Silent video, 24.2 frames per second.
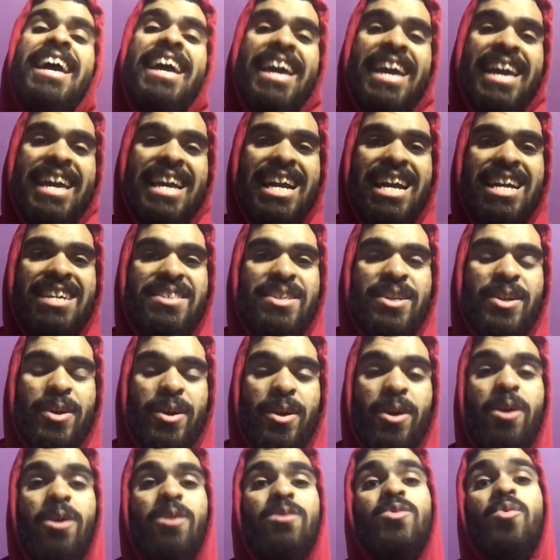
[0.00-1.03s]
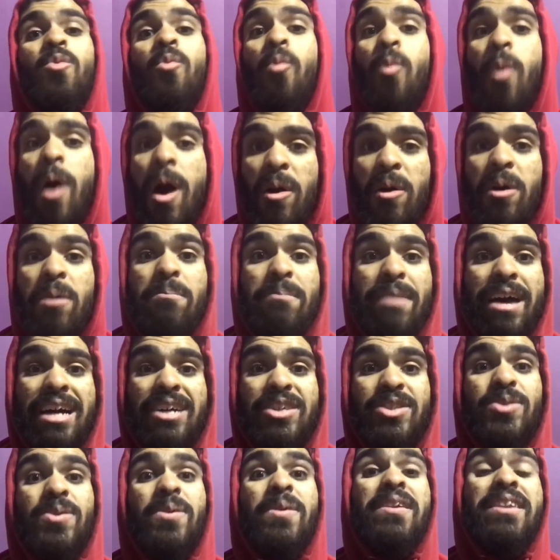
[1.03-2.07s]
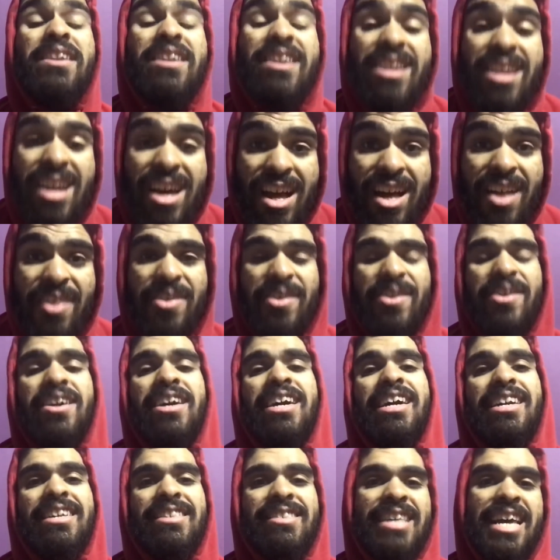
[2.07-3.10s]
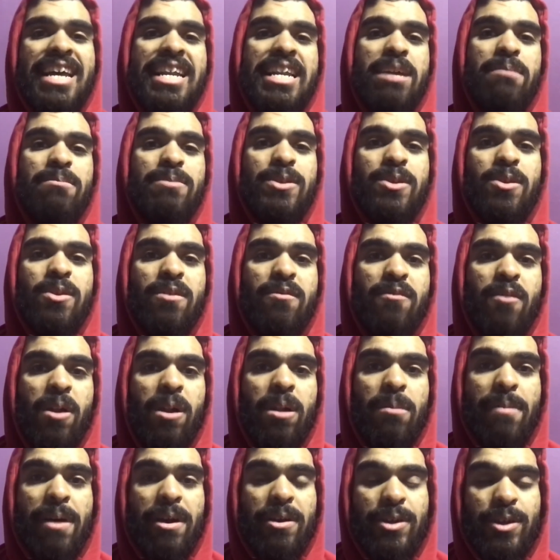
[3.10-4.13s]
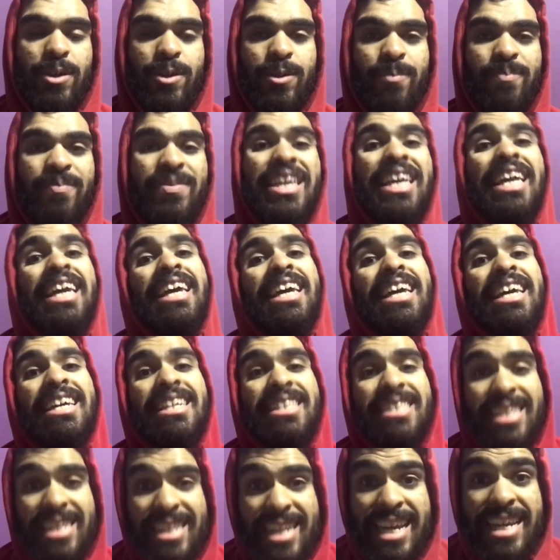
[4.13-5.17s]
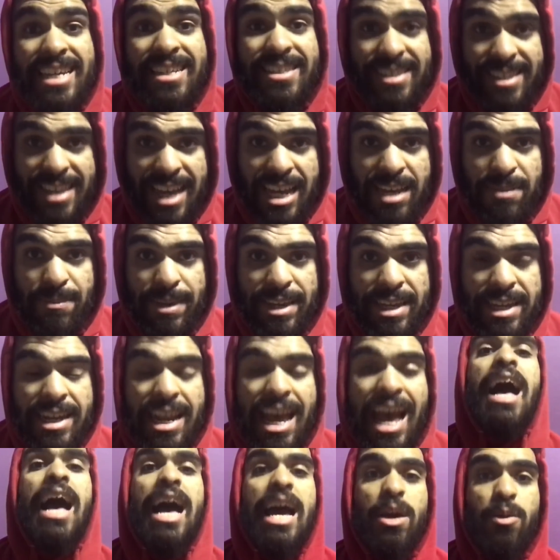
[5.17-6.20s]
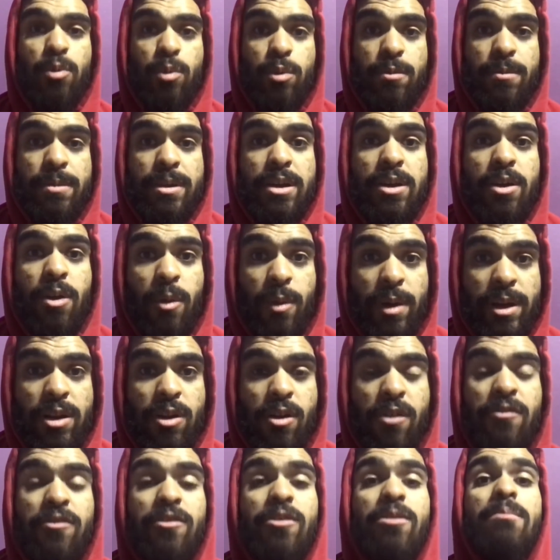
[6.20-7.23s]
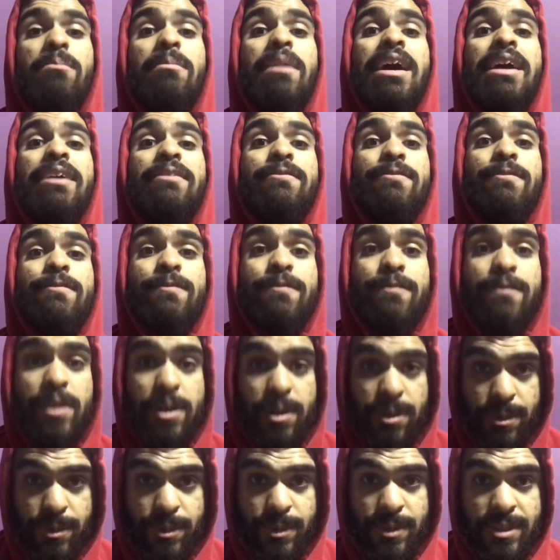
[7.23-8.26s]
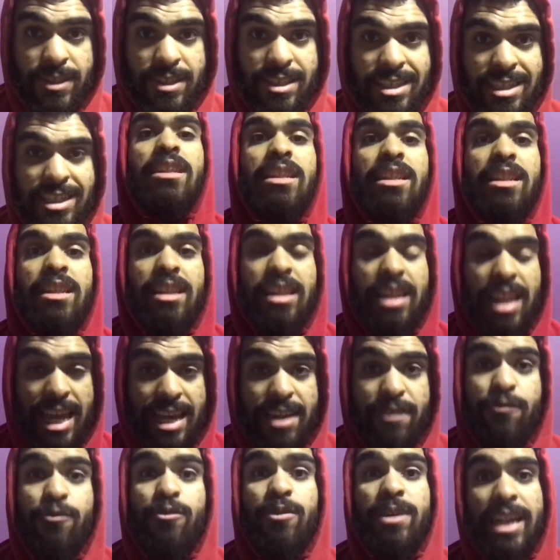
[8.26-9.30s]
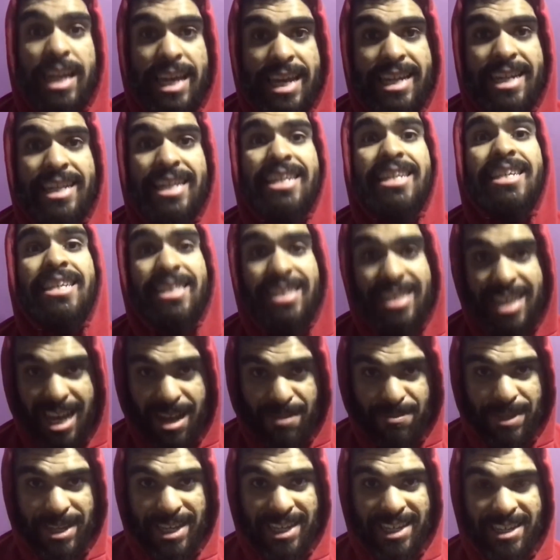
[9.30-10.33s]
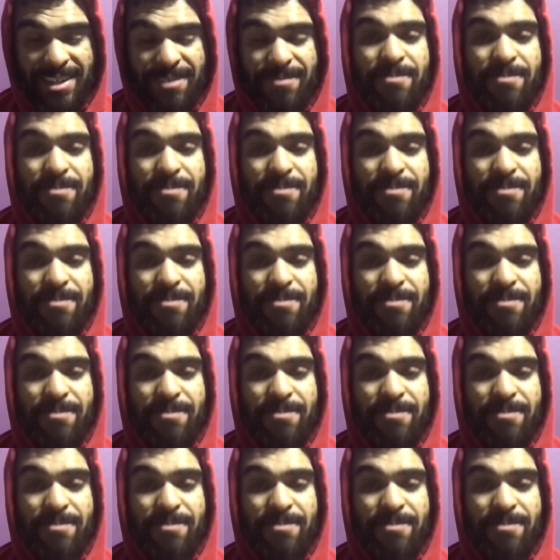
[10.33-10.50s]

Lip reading: Hey guys and girls, welcome back to another exciting episode of All About You. In today's segment, I will be going over my first life-related topic.